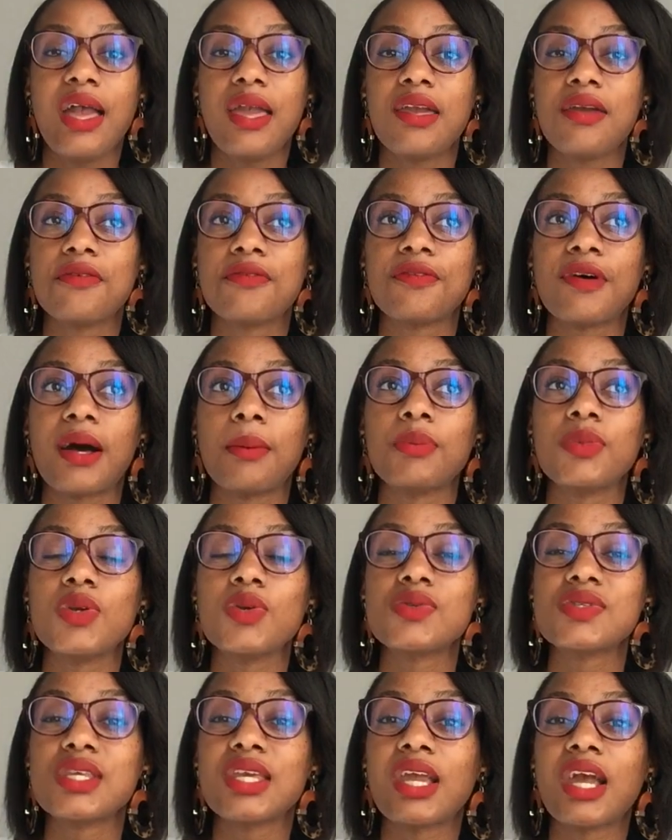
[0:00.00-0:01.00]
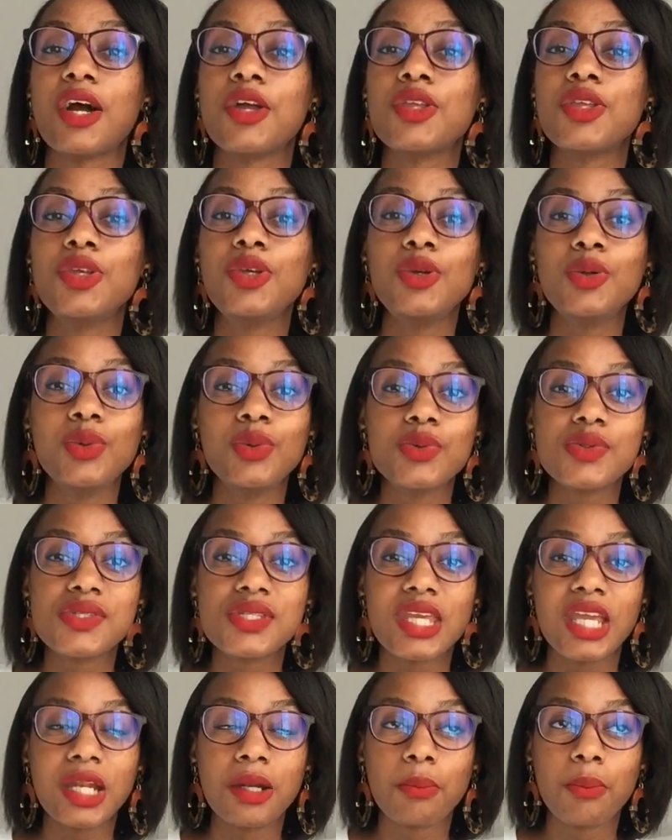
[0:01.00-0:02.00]
if I'm using a new
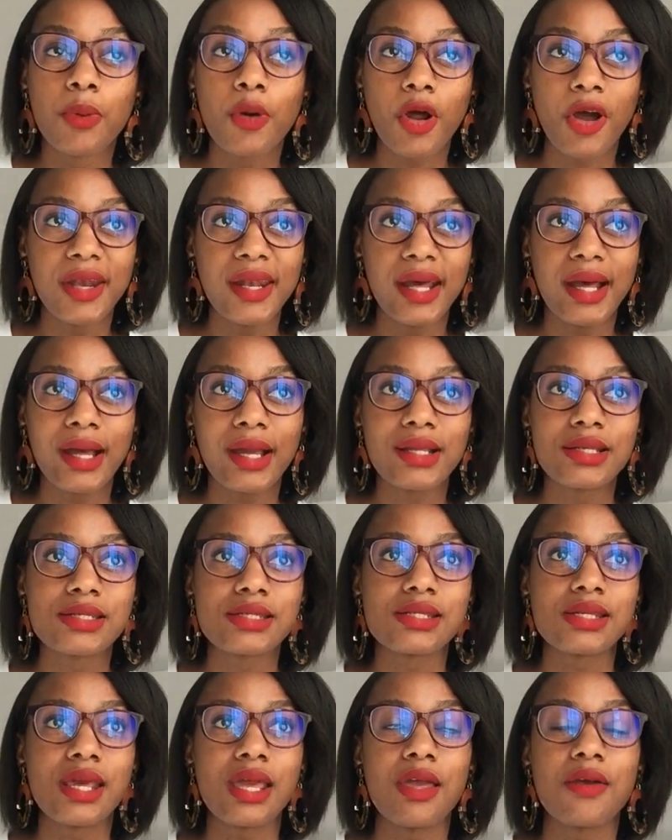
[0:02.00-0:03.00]
skin product,